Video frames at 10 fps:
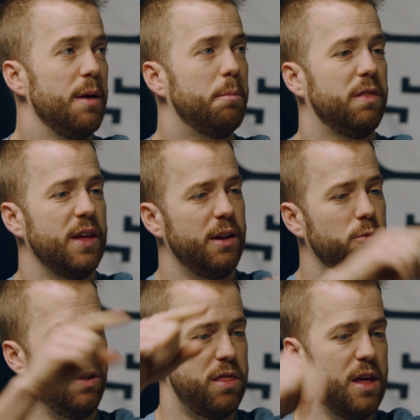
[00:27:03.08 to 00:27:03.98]
But
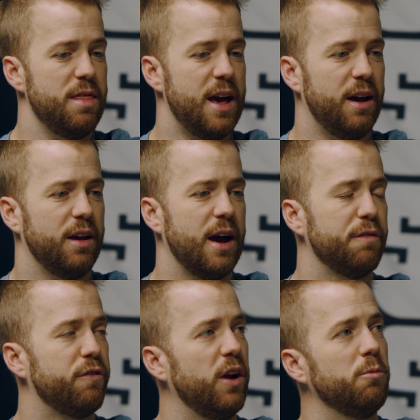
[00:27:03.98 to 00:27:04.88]
then within that kind
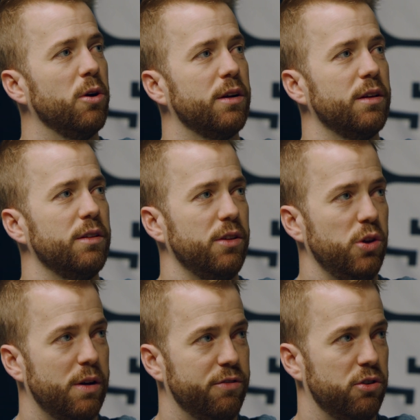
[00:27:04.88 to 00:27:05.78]
of framework,
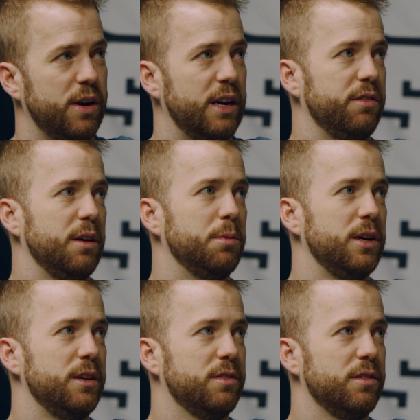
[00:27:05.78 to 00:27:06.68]
you have creative
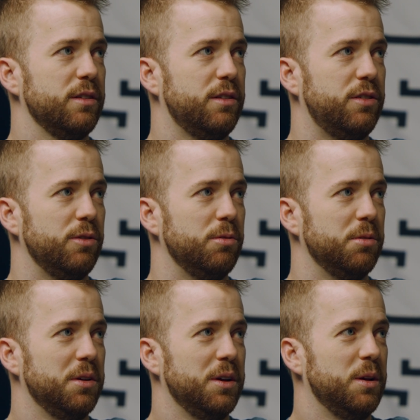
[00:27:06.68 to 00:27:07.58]
liberties to
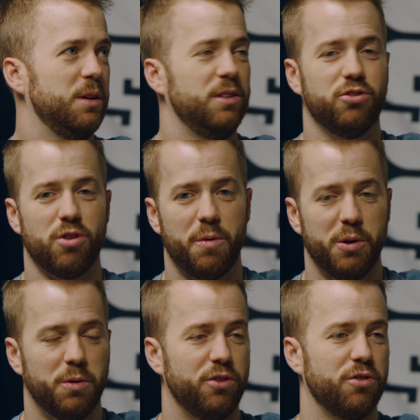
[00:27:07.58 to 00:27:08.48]
draw what
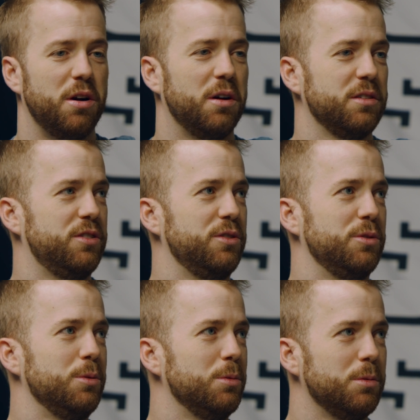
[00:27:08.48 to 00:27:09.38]
you want to draw,
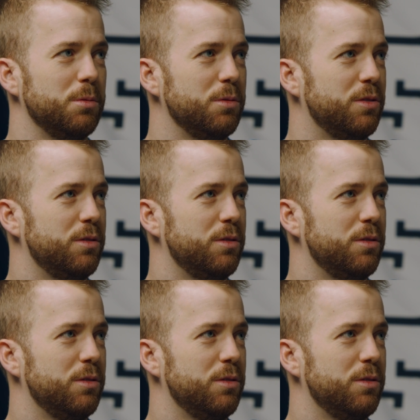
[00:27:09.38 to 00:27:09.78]
to be